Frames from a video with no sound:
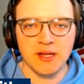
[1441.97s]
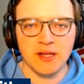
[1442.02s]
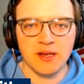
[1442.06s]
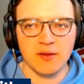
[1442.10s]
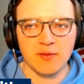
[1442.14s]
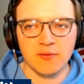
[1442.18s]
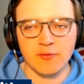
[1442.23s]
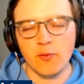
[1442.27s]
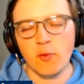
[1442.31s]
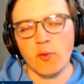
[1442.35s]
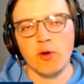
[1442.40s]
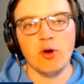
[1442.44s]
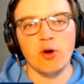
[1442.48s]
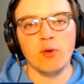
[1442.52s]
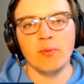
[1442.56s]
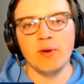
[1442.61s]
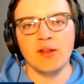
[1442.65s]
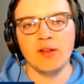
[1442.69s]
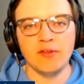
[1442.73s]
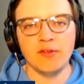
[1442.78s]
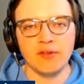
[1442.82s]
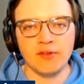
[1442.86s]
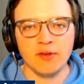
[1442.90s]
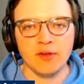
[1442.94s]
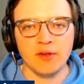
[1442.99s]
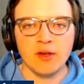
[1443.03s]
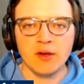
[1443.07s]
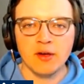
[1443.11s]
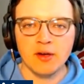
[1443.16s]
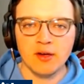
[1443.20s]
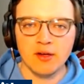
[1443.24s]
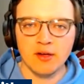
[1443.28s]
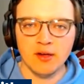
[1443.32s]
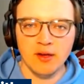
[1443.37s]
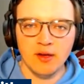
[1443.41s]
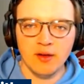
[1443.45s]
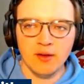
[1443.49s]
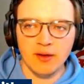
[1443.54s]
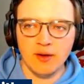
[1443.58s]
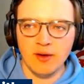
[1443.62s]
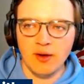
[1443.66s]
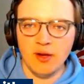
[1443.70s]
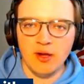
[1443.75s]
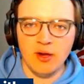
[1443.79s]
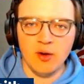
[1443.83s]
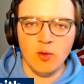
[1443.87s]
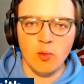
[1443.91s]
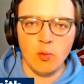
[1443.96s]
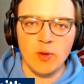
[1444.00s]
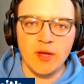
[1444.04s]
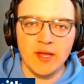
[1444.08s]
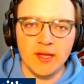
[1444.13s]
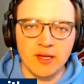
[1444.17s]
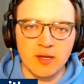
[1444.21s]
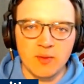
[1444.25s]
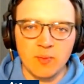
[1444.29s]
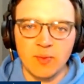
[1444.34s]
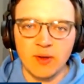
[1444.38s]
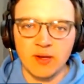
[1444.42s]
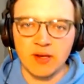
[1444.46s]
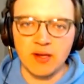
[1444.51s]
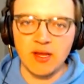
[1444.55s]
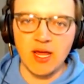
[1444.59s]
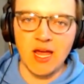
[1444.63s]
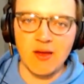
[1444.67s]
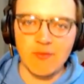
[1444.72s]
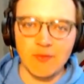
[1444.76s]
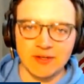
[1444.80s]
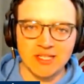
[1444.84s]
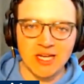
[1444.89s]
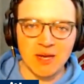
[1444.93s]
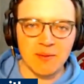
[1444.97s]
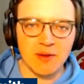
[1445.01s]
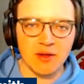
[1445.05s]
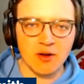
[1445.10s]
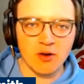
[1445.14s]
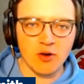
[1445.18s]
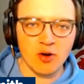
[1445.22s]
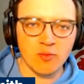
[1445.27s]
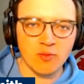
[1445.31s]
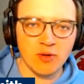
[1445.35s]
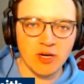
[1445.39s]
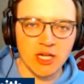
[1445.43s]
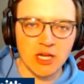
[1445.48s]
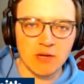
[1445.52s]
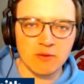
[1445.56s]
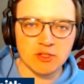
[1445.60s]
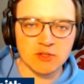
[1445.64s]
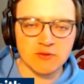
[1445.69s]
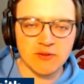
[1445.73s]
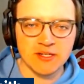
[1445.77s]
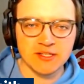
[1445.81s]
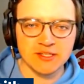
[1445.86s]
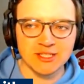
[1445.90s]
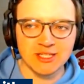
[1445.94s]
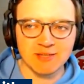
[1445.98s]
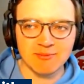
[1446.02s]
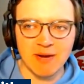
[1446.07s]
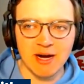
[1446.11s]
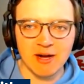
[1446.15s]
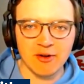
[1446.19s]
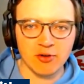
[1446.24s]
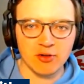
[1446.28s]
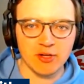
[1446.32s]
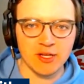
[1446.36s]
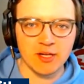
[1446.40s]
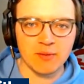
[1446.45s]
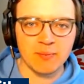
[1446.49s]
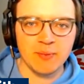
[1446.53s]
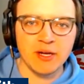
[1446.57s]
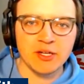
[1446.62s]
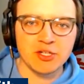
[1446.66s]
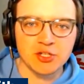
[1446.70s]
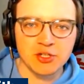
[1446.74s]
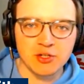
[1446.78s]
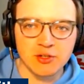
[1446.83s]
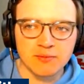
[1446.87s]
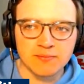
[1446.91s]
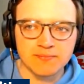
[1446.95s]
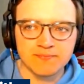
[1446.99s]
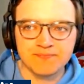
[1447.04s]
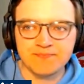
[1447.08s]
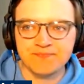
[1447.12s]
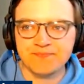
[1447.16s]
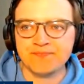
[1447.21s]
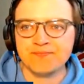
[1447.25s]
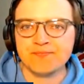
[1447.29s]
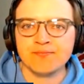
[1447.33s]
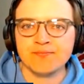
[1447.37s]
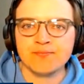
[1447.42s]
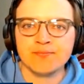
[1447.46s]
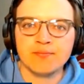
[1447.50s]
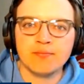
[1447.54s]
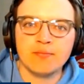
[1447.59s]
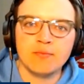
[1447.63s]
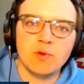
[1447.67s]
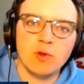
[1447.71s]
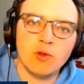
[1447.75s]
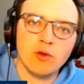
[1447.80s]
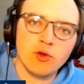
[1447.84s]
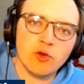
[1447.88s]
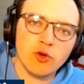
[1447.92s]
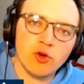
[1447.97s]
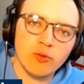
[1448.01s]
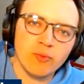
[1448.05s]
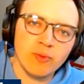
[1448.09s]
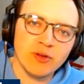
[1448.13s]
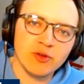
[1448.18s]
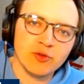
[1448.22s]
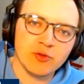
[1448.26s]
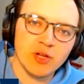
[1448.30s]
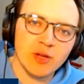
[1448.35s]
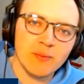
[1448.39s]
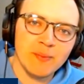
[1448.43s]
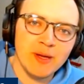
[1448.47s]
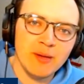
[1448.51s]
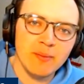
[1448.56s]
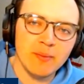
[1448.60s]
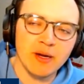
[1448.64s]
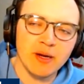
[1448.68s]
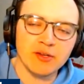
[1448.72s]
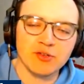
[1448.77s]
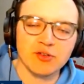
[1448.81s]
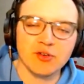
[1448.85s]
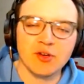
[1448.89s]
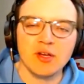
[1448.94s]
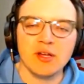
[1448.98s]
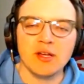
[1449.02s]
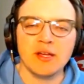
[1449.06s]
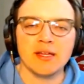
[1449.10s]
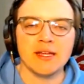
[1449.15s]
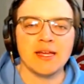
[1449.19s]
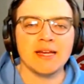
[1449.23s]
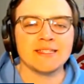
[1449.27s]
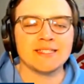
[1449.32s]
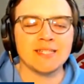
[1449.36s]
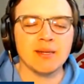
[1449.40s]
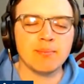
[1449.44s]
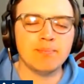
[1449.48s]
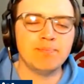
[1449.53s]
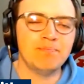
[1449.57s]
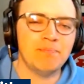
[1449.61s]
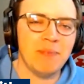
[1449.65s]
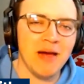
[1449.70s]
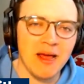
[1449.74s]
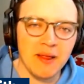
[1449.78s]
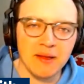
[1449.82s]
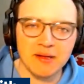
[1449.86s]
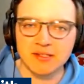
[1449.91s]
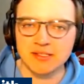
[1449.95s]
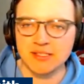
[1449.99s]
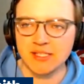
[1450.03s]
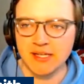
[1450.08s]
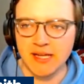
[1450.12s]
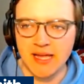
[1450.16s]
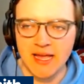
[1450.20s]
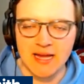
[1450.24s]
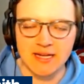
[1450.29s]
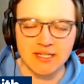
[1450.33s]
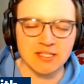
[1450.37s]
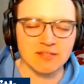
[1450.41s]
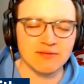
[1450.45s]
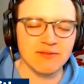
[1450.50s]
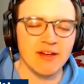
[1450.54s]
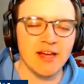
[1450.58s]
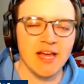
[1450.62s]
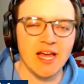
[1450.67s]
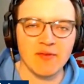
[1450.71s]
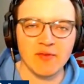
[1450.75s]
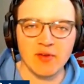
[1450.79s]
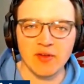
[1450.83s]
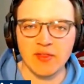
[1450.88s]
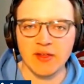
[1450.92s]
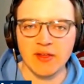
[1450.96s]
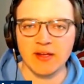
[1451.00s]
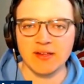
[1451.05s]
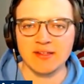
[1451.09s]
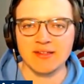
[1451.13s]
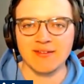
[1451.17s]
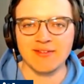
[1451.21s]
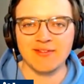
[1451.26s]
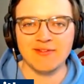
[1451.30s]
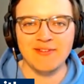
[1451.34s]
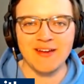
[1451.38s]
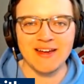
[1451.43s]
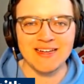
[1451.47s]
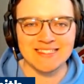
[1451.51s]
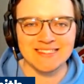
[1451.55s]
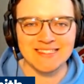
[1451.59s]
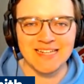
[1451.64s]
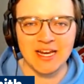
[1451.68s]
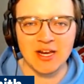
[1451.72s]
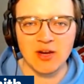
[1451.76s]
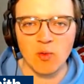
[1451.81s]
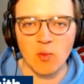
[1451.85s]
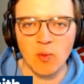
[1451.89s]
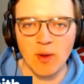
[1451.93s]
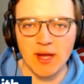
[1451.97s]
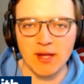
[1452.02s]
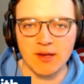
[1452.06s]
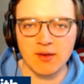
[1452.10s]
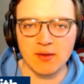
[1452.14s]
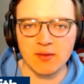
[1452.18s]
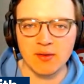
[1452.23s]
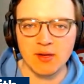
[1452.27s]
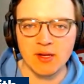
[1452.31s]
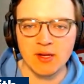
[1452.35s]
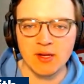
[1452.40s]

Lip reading: hitting 4 home runs in a week, but every time he hit a home run, he was facing a minor league pitcher. Do those home runs really mean much? It's a balancing act of everything. It's a fascinating way